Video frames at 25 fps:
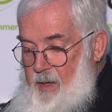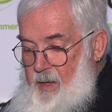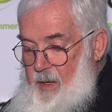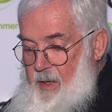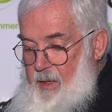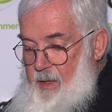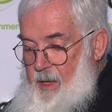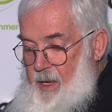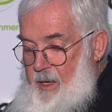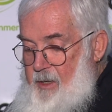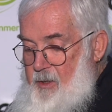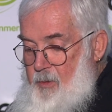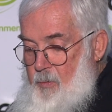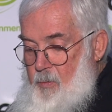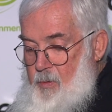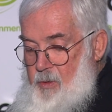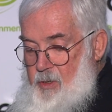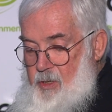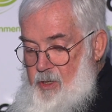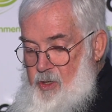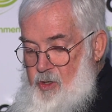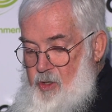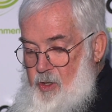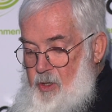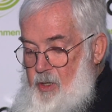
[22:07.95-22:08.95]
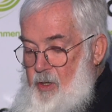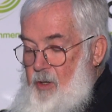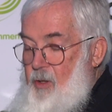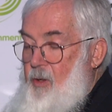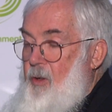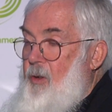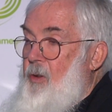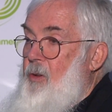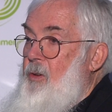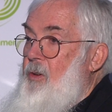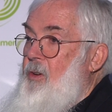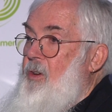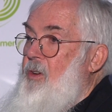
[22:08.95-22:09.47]
A later edition
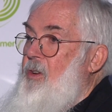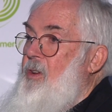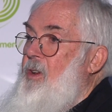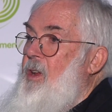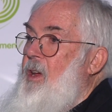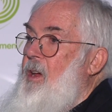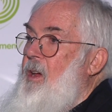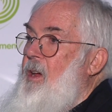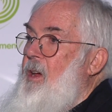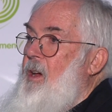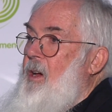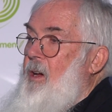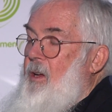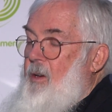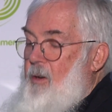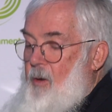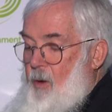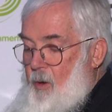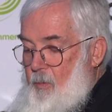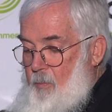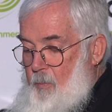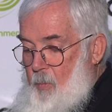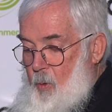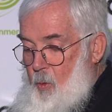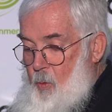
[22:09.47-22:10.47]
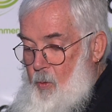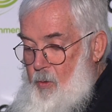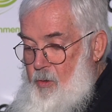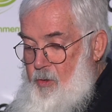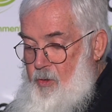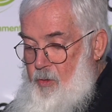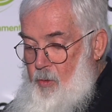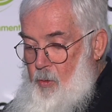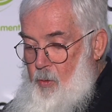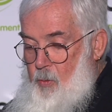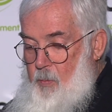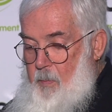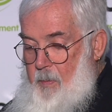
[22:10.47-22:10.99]
included an onboard
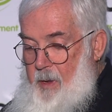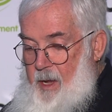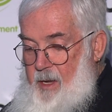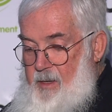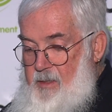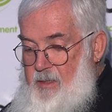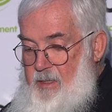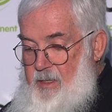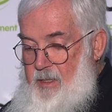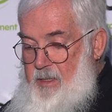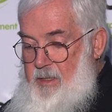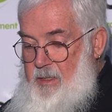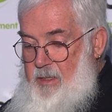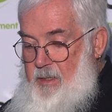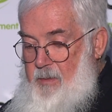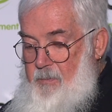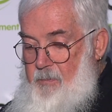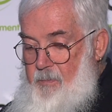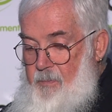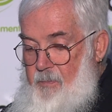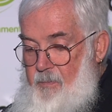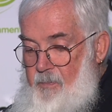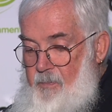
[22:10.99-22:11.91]
talkback system.